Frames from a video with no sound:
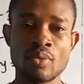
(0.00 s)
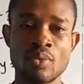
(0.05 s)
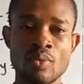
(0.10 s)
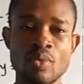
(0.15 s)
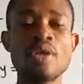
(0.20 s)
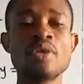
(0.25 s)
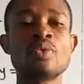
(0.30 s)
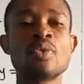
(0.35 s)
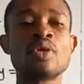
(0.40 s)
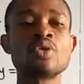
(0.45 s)

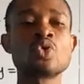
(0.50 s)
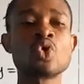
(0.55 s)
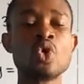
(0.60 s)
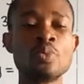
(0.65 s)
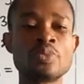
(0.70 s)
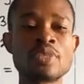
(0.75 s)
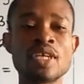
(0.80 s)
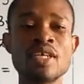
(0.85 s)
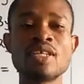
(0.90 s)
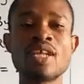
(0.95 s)
When you want to
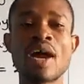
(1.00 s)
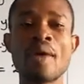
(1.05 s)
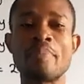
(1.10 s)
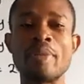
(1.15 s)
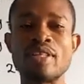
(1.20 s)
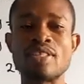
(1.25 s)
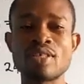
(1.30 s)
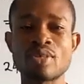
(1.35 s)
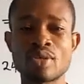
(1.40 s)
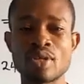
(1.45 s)
obtain that
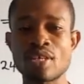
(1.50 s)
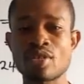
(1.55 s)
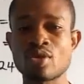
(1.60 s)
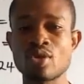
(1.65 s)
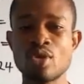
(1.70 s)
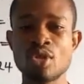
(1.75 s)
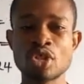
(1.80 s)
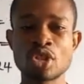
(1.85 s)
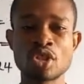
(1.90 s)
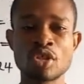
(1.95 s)
particular
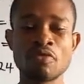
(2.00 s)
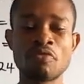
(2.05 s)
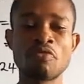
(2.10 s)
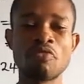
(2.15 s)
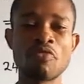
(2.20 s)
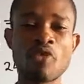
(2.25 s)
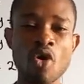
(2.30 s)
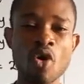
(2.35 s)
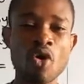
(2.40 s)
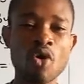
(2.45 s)
solution
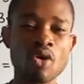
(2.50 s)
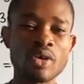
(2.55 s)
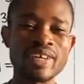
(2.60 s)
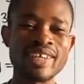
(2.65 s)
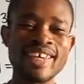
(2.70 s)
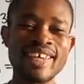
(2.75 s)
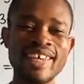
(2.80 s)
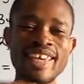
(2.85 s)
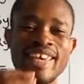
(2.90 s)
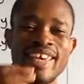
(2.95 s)

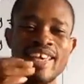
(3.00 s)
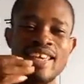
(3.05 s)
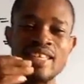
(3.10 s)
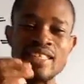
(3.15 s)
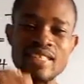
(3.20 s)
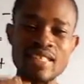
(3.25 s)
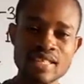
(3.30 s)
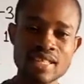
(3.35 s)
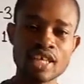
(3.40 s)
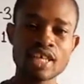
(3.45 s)
for a
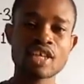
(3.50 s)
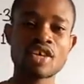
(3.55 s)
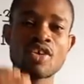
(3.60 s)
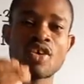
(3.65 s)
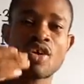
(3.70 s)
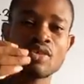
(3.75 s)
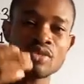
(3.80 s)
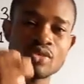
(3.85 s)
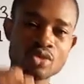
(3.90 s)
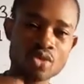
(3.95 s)

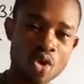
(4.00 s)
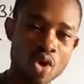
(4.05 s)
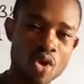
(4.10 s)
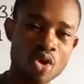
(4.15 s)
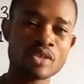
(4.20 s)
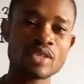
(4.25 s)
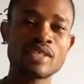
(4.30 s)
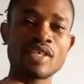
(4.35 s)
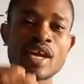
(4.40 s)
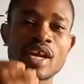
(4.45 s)
second
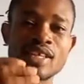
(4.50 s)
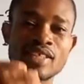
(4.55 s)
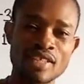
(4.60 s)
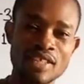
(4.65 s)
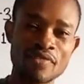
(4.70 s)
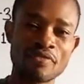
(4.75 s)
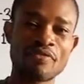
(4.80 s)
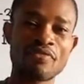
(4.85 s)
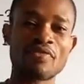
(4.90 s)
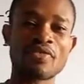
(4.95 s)
order
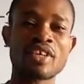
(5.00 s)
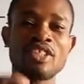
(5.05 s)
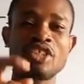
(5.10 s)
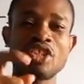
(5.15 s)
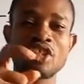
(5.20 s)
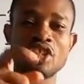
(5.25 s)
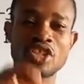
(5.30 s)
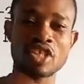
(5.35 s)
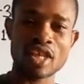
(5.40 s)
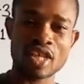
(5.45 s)

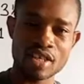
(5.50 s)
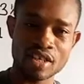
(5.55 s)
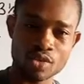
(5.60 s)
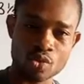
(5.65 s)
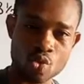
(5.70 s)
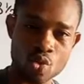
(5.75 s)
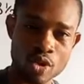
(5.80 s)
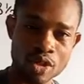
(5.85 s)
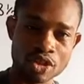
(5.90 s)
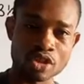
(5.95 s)
differential
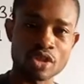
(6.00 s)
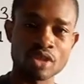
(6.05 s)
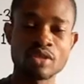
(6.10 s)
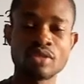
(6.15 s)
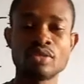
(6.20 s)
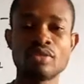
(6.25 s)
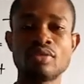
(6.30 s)
equation,